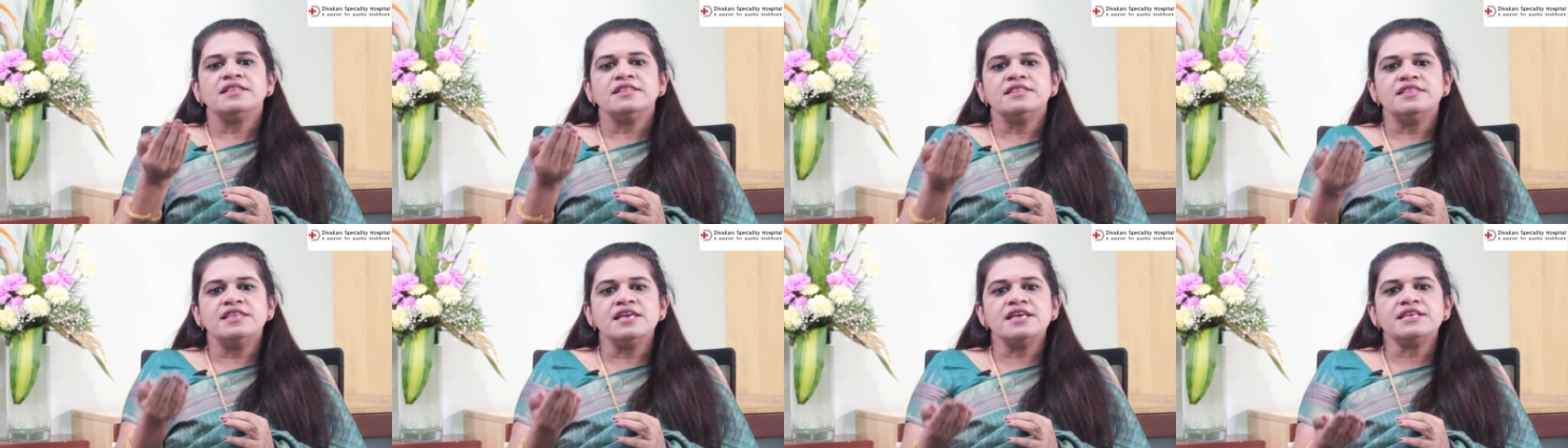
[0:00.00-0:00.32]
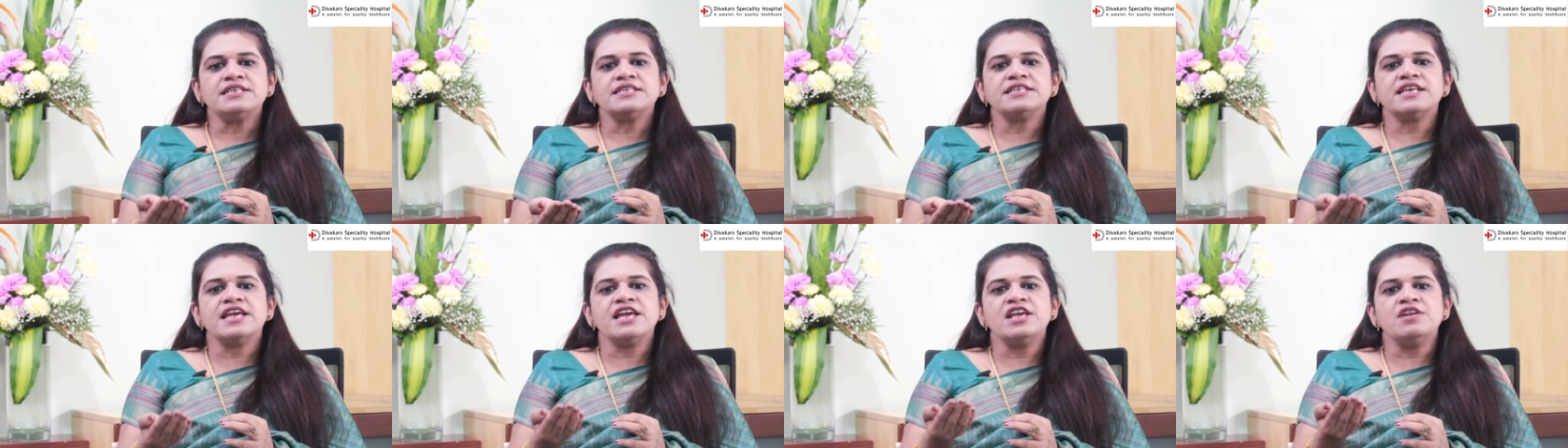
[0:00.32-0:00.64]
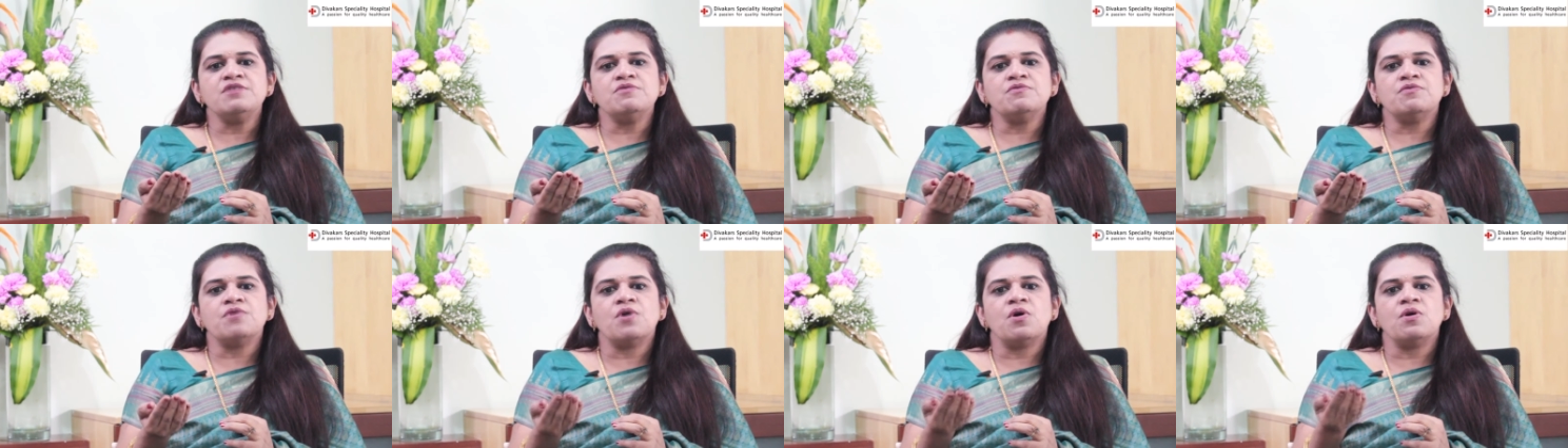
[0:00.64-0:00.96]
this
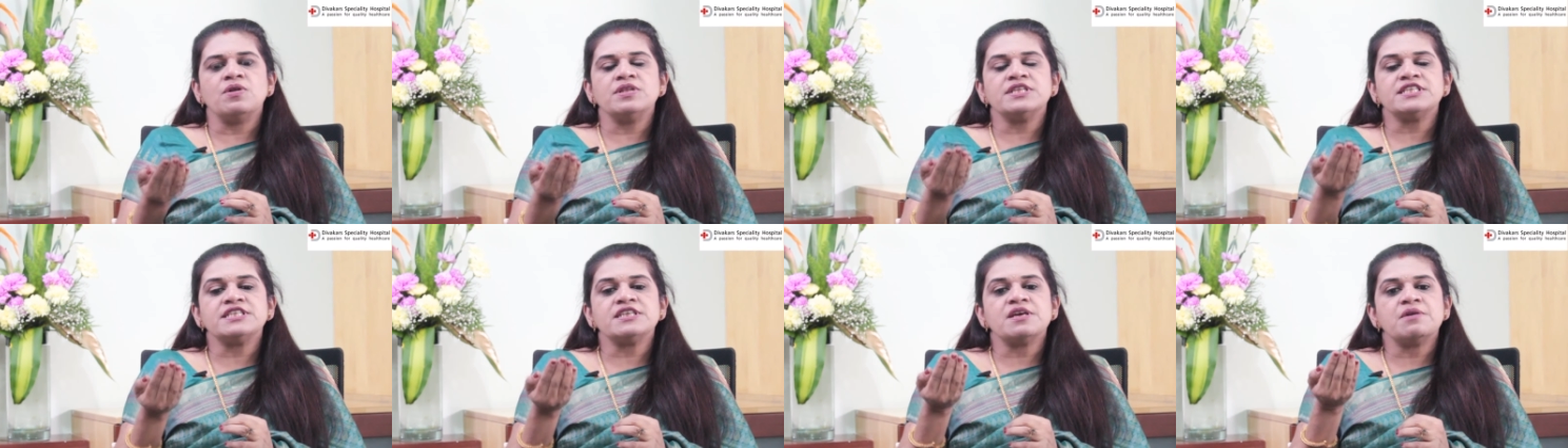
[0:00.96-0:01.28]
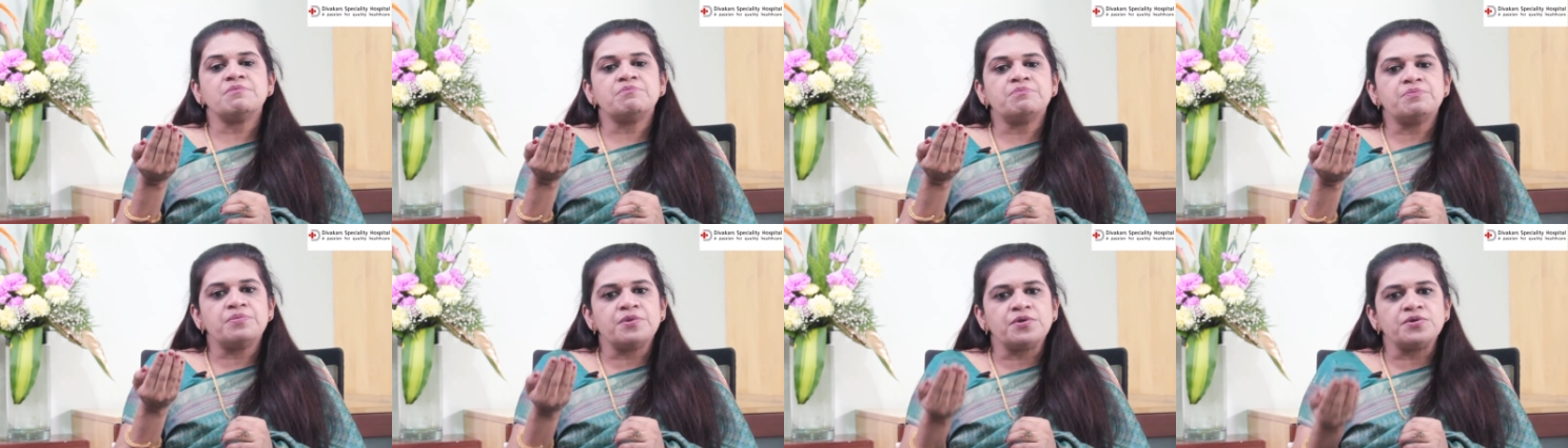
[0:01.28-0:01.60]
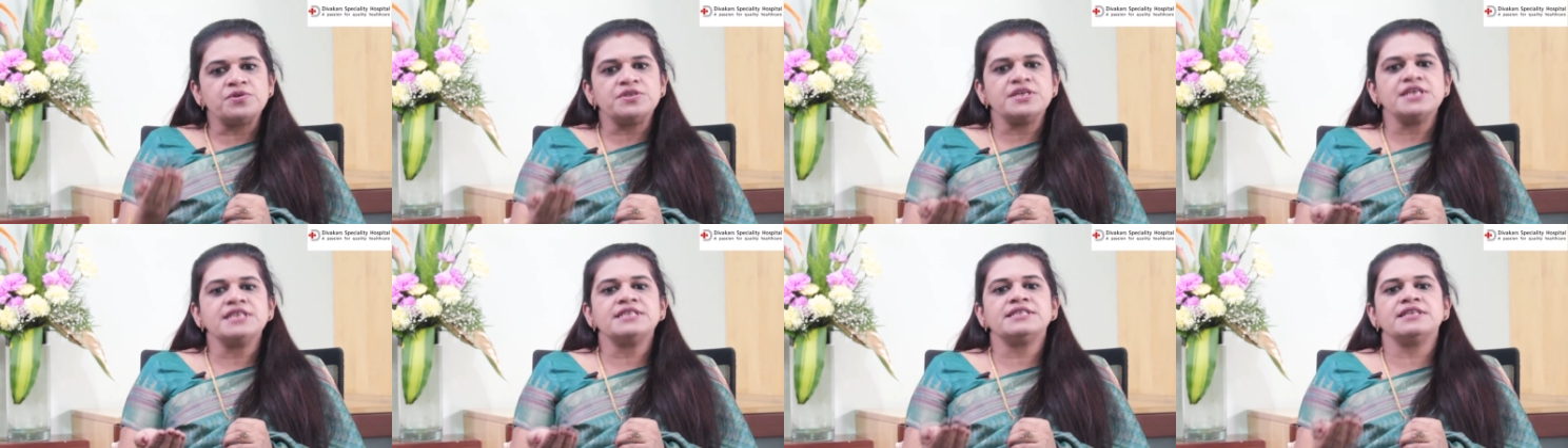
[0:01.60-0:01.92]
involves
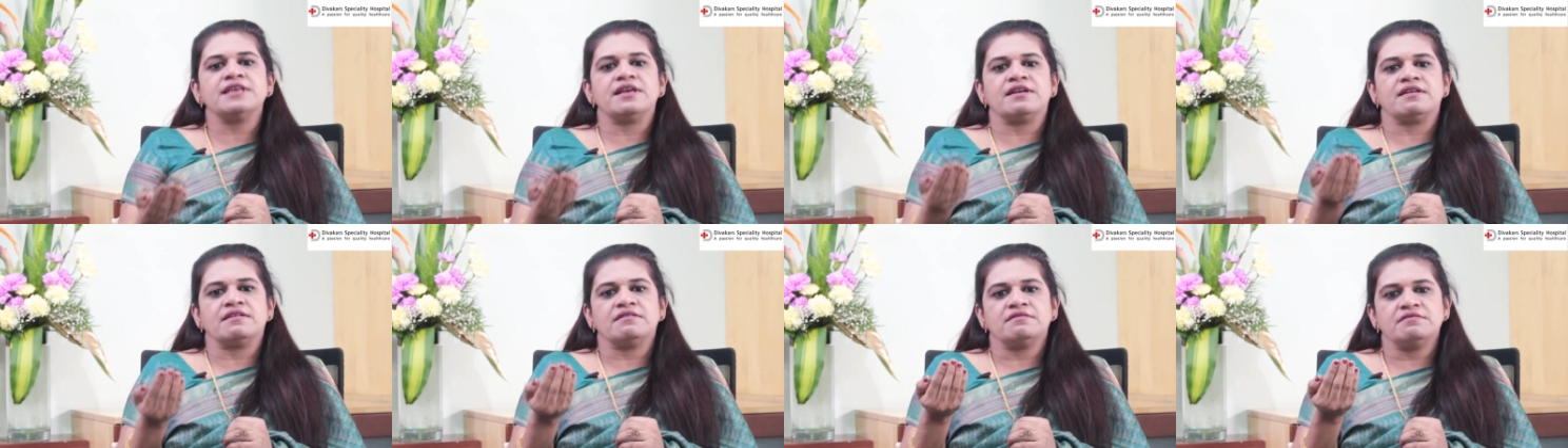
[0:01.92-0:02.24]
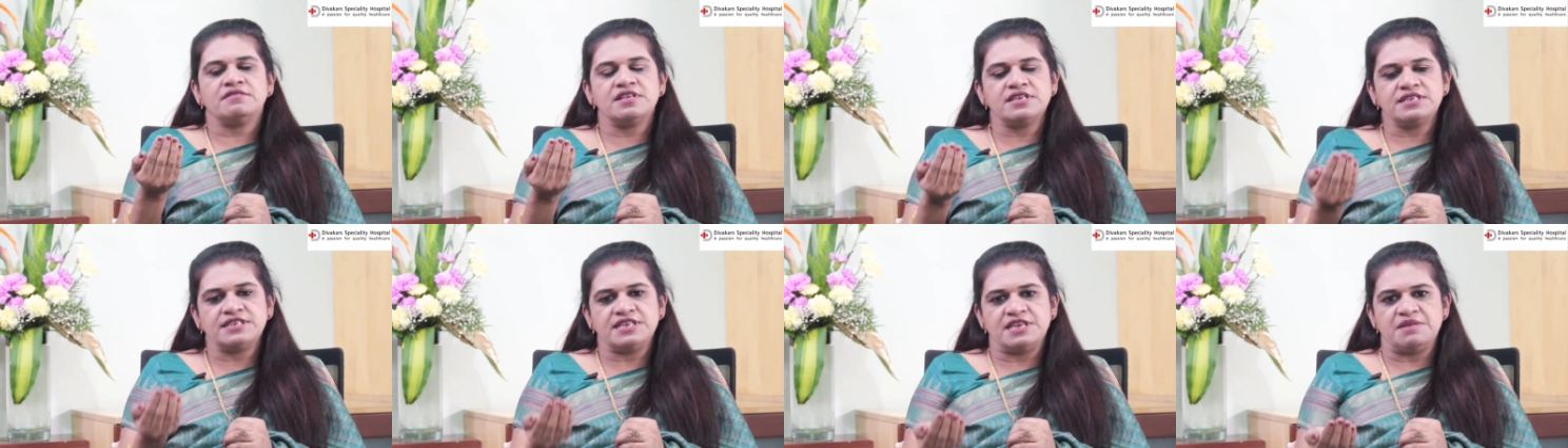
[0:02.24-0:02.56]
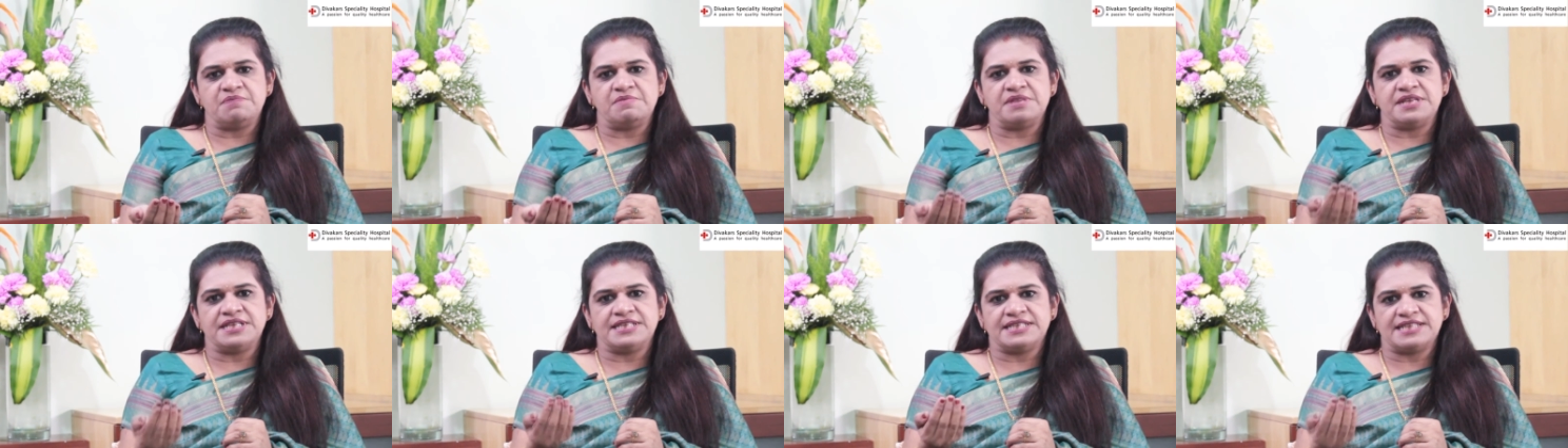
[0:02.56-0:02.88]
processing the
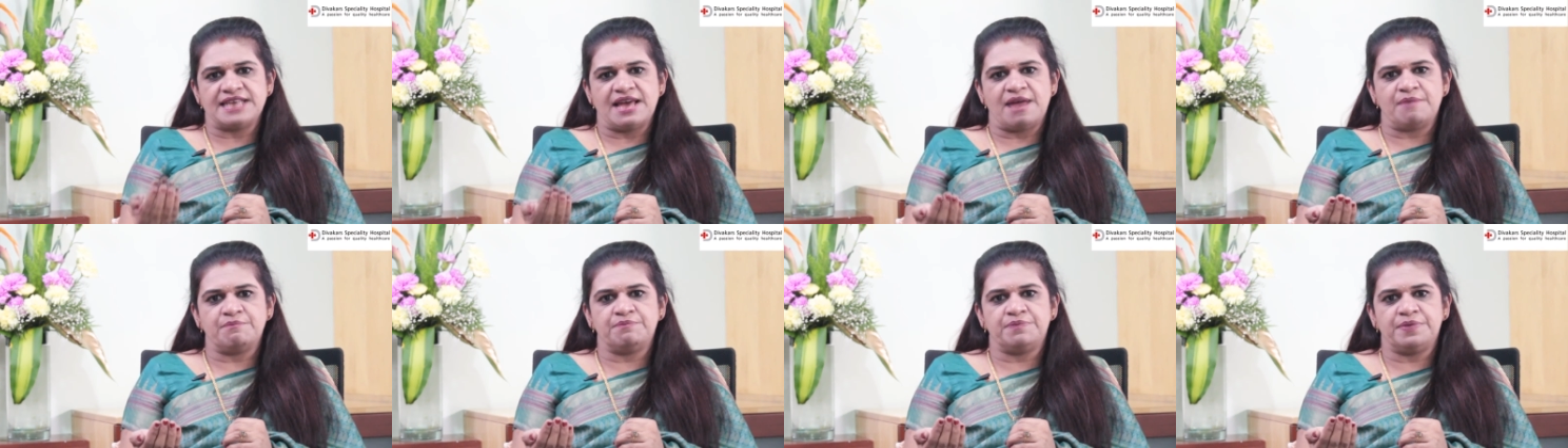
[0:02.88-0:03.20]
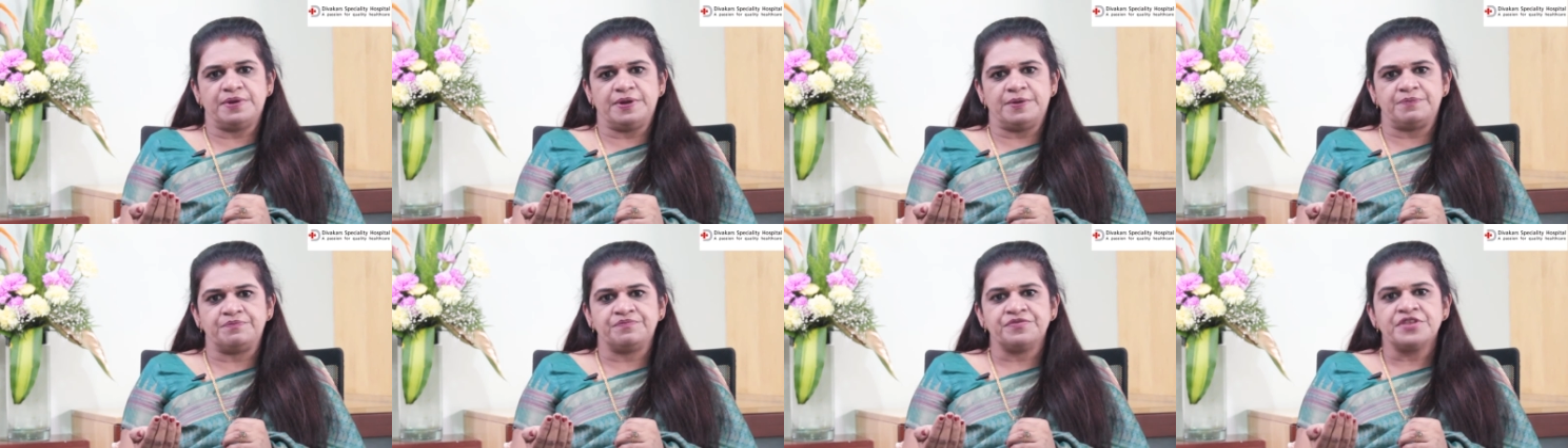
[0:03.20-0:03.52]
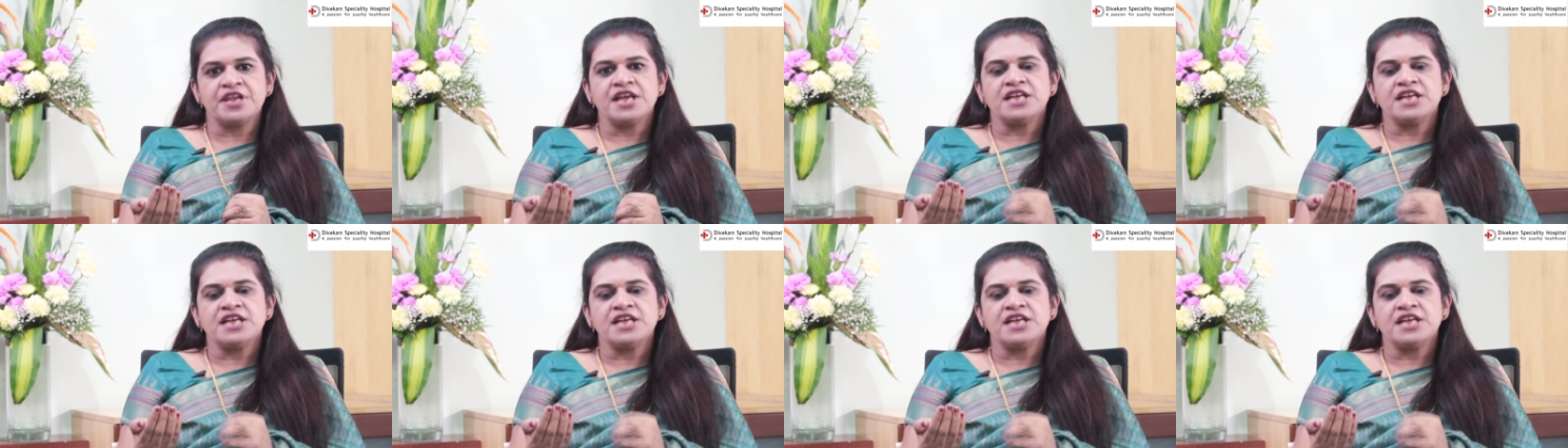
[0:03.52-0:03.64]
semen sample,